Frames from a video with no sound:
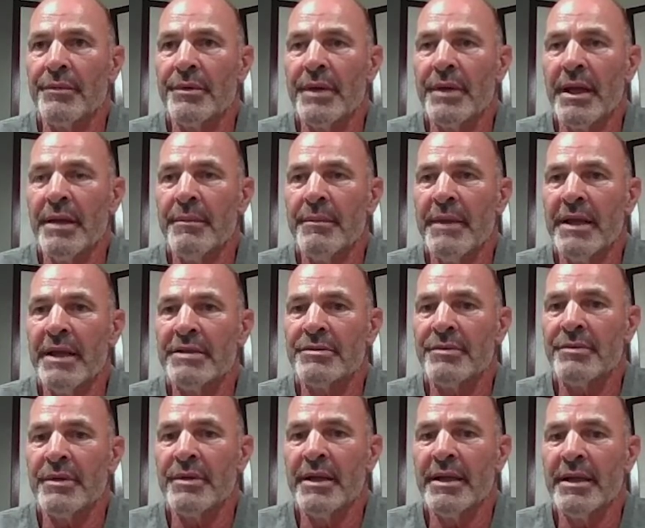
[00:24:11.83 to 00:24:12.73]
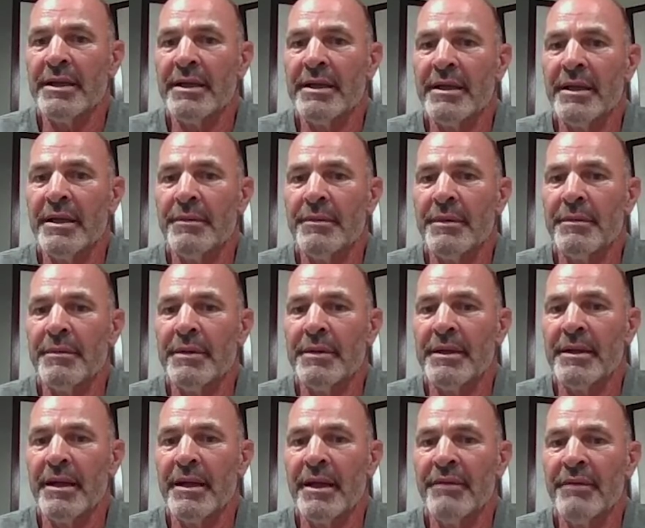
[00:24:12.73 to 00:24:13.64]
imagine when I get up? I
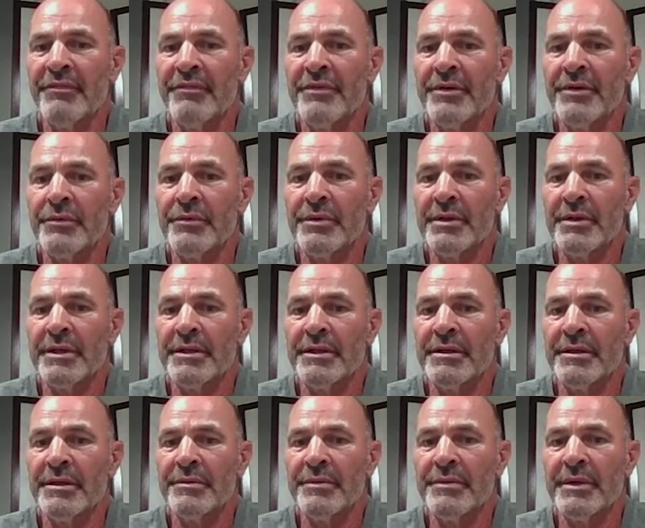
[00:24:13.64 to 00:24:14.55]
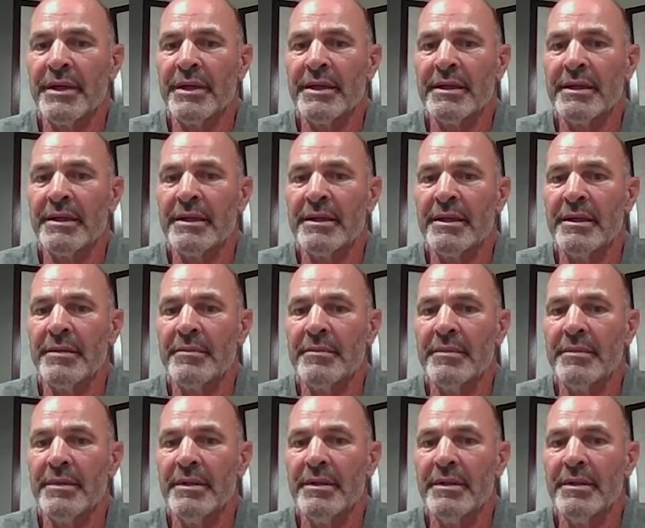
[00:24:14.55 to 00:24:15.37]
mean, I feel really good when I get up.